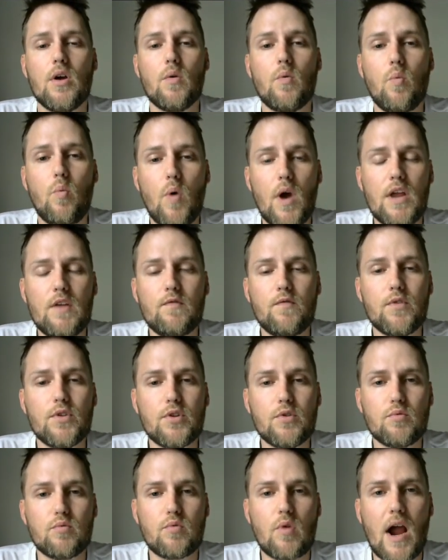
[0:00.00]
Wait for
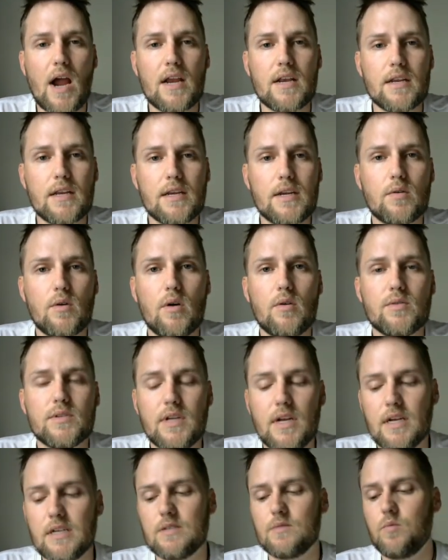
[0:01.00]
the right heroes.
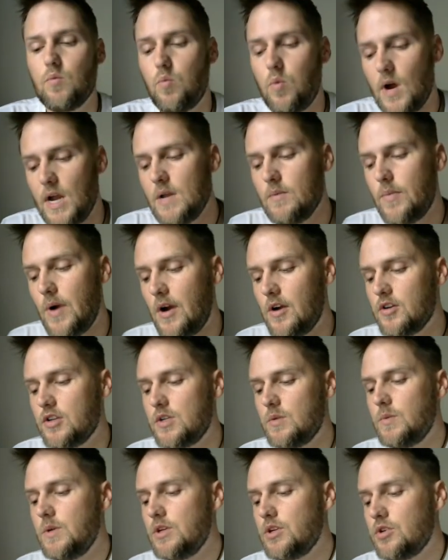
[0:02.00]
It's way better
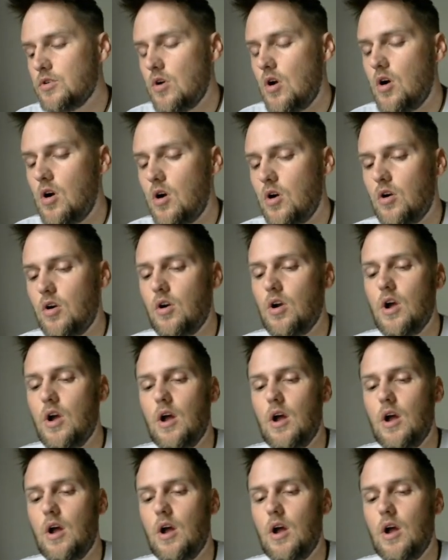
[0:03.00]
to be stronger